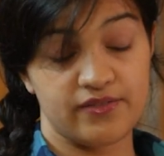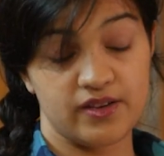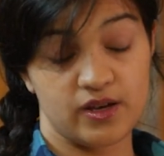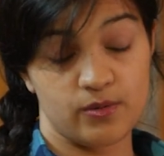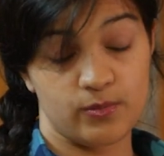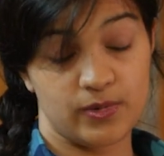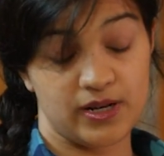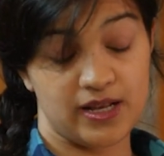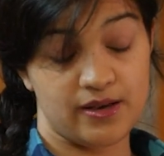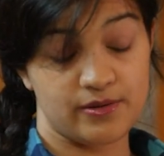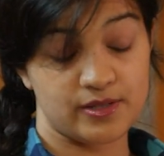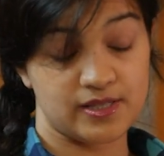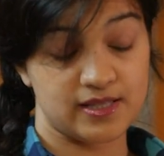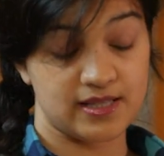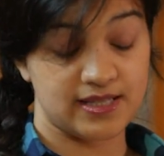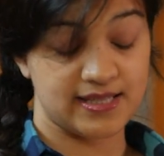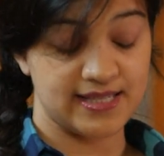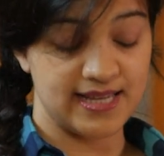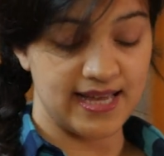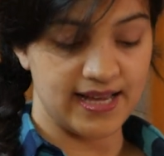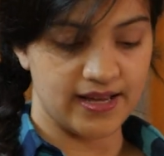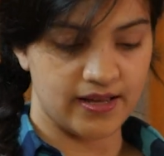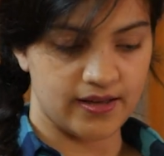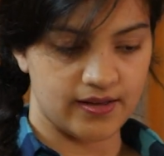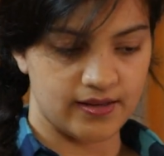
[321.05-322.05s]
I found while I was at the
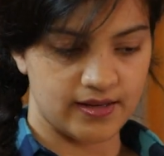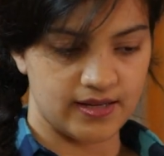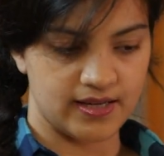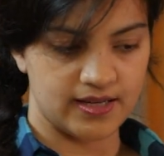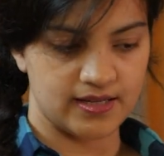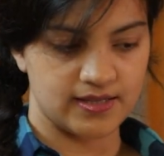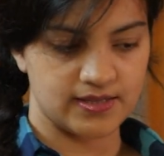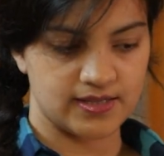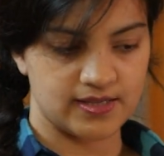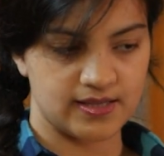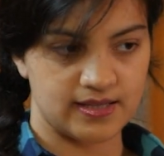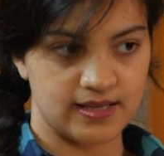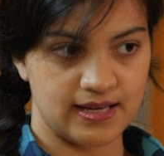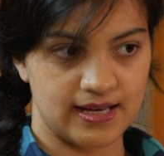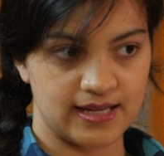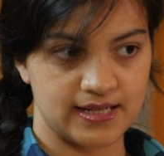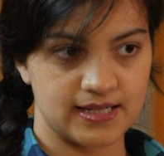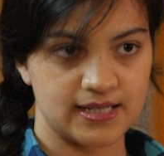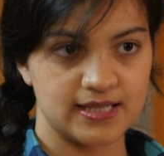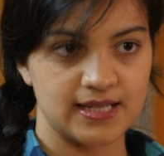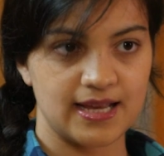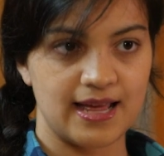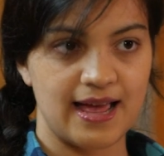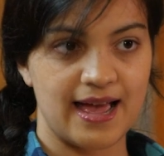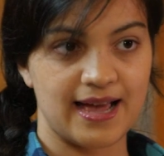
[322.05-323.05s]
Sanger is
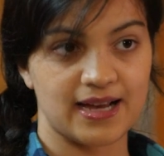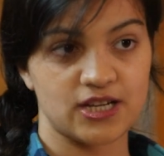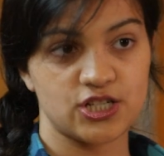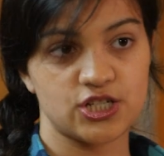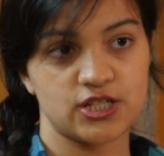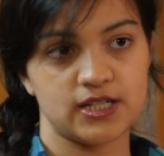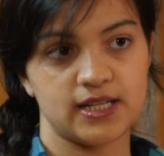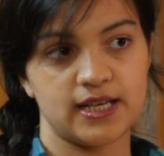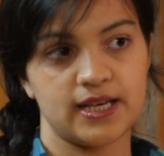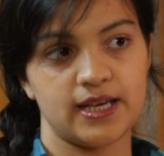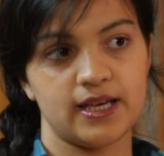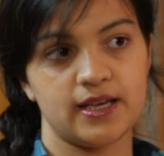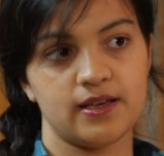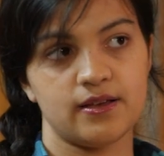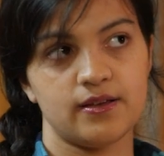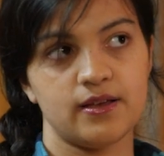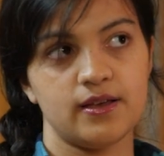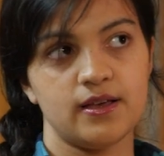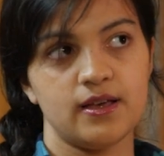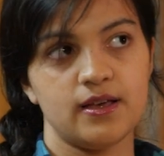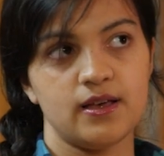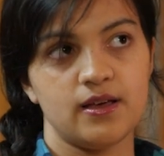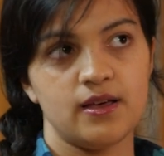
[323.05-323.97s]
that actually